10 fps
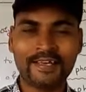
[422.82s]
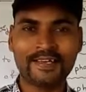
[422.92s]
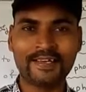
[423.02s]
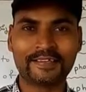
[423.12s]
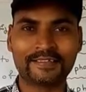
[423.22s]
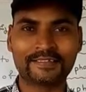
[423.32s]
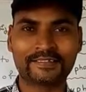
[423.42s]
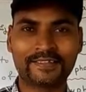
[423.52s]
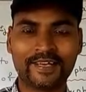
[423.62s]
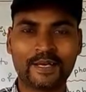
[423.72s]
Here,
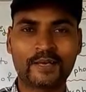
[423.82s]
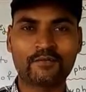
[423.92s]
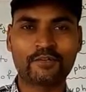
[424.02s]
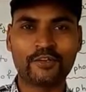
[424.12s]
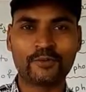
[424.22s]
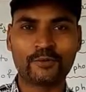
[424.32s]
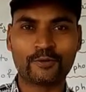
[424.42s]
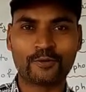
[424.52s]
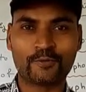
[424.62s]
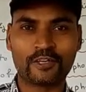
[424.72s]
if we
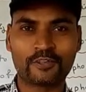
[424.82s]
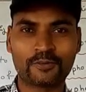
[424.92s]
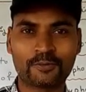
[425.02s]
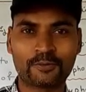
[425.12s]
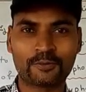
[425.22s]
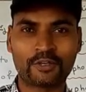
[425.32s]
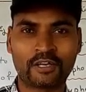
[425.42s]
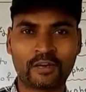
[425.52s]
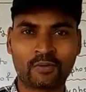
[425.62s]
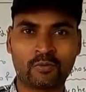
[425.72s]
don't want to
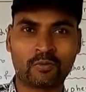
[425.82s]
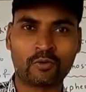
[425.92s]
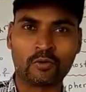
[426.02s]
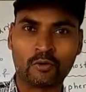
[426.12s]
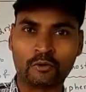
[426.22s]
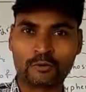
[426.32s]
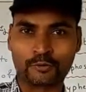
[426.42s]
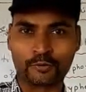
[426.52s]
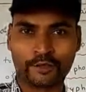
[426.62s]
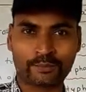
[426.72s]
tell whole
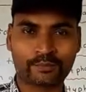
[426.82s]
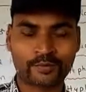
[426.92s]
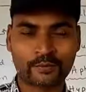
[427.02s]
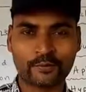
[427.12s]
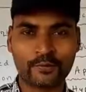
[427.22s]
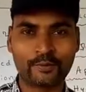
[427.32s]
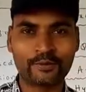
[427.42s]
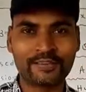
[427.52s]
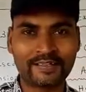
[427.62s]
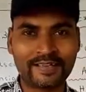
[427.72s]
story, we
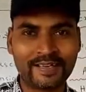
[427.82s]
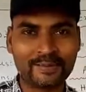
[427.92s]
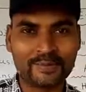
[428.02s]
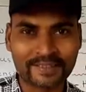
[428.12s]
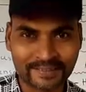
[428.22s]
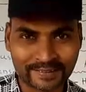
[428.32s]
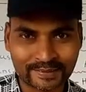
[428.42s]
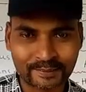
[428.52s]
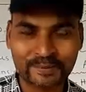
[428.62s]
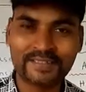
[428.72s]
put 3
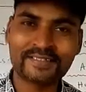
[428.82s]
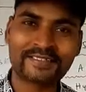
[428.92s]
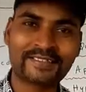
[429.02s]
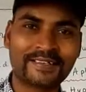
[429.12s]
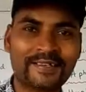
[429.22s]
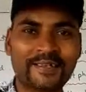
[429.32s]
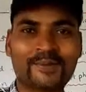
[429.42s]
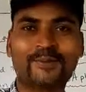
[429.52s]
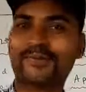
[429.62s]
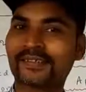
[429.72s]
ellipses, means it
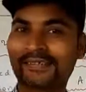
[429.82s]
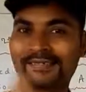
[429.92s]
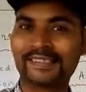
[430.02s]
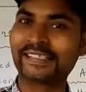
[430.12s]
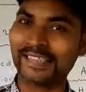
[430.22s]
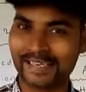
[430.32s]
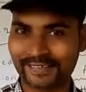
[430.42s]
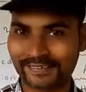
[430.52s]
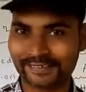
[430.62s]
continued like that.